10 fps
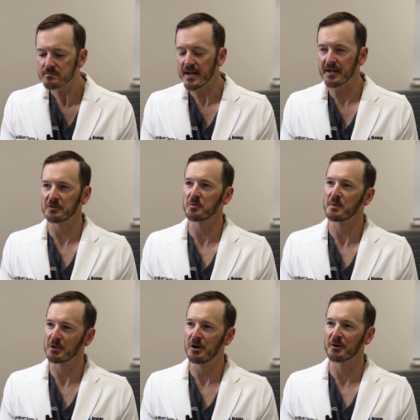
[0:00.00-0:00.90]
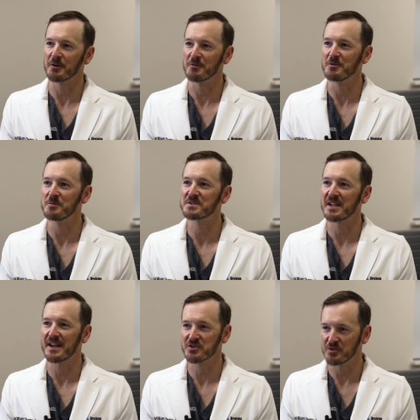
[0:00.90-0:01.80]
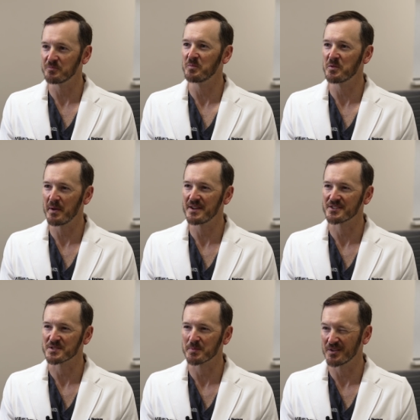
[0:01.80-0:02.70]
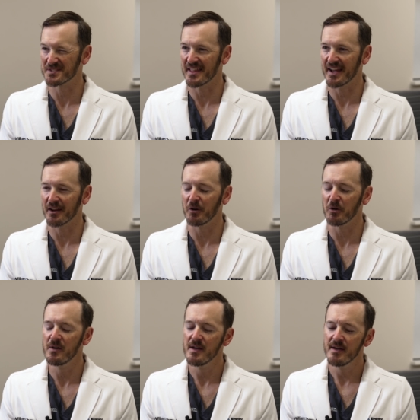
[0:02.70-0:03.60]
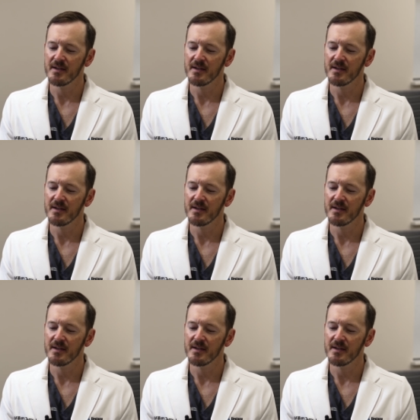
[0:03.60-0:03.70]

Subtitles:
take a little bit longer in rooms than I should with patients because of that goal,